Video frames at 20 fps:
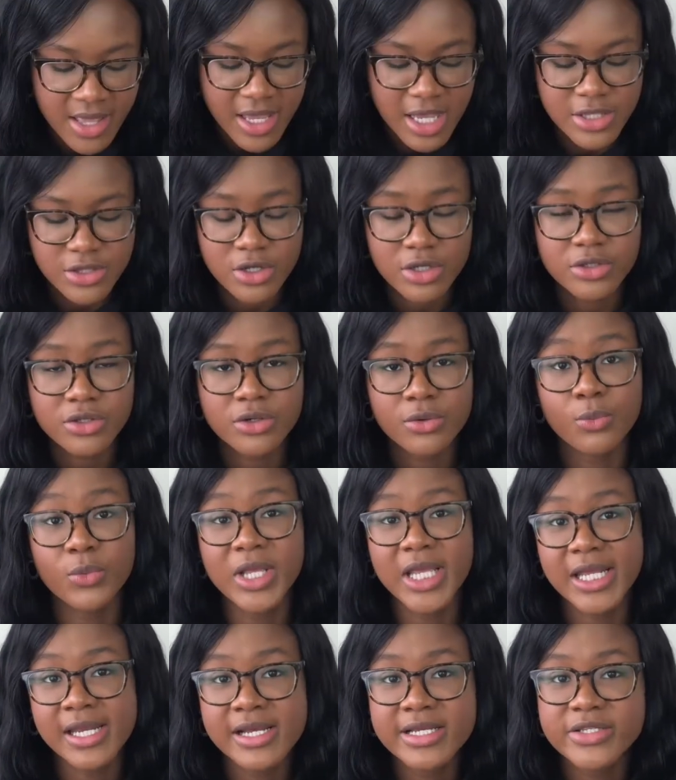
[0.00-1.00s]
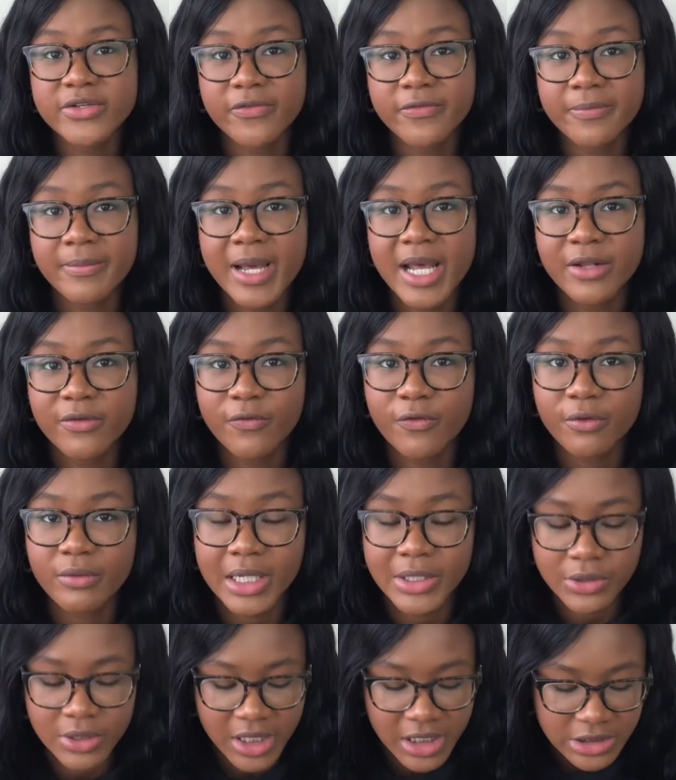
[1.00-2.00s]
Another weakness of mine for
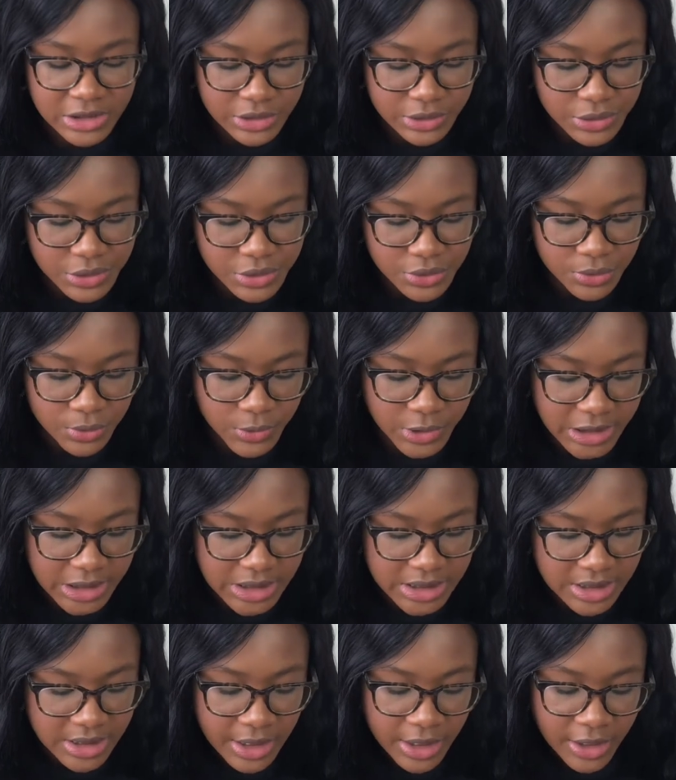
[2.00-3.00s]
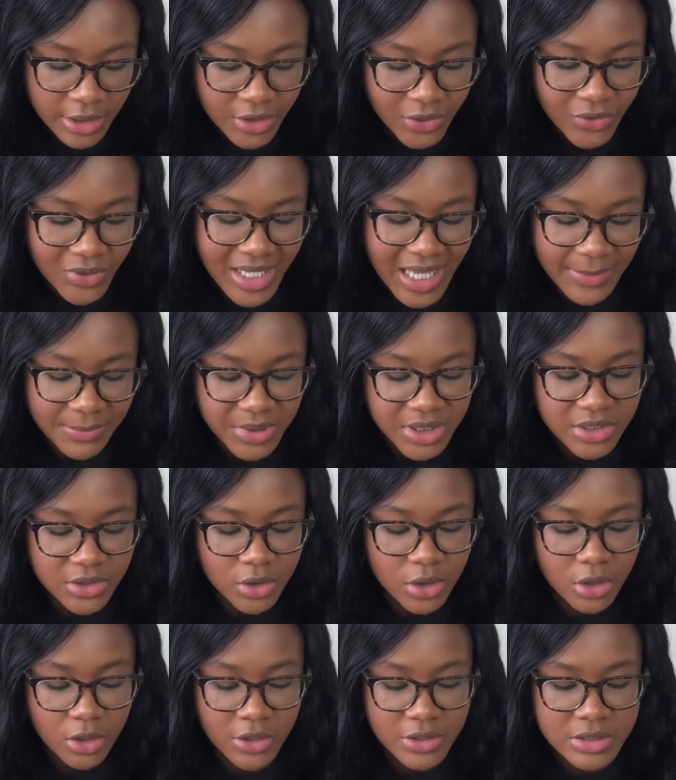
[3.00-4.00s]
Regulation 2 was the
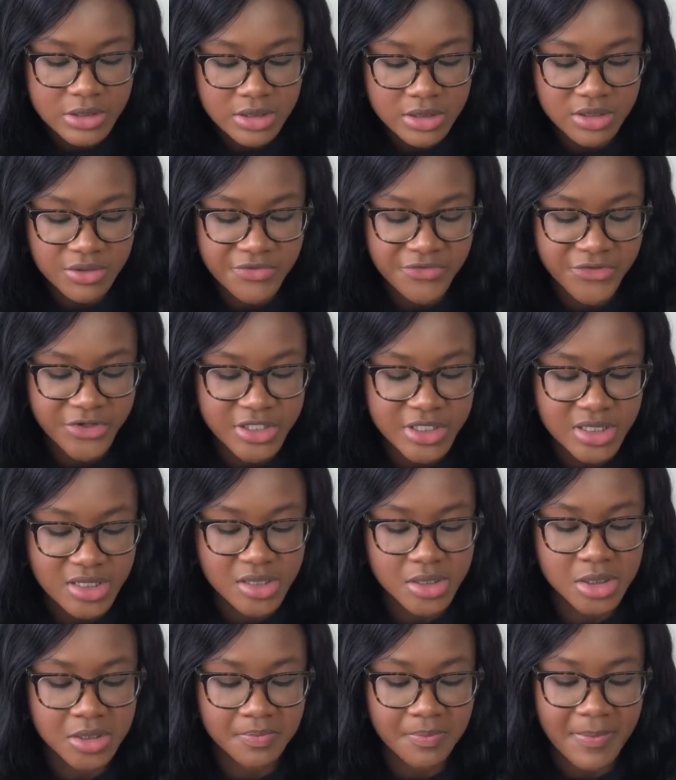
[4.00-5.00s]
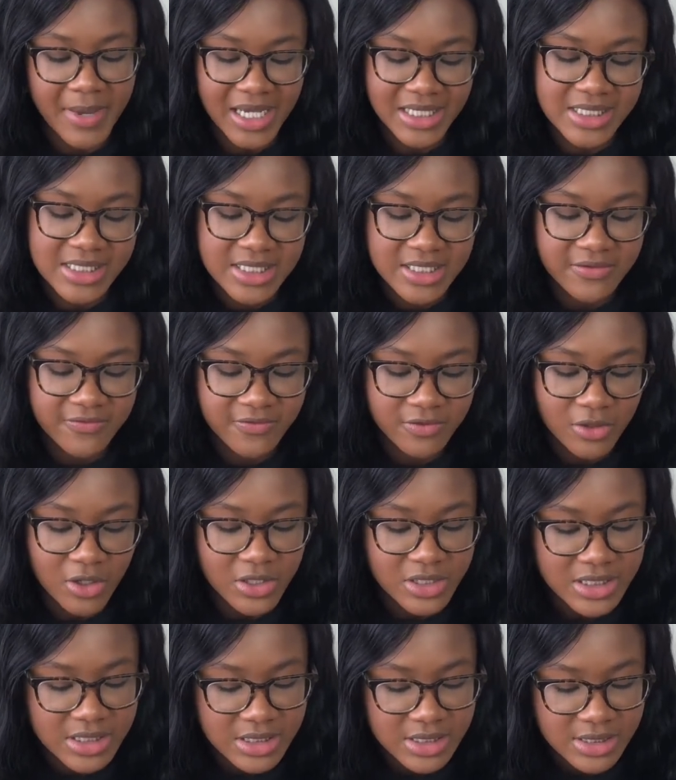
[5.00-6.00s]
capital loss versus passive
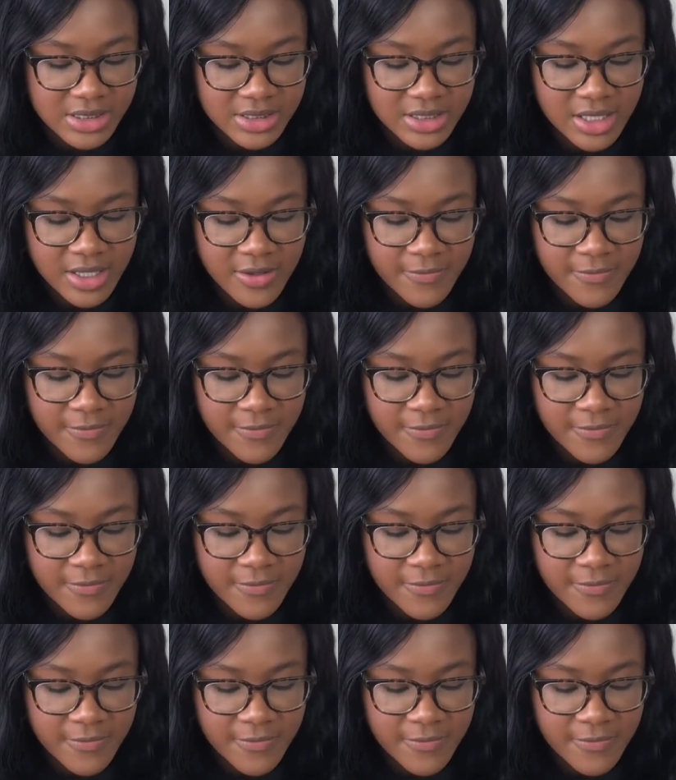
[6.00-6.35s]
losses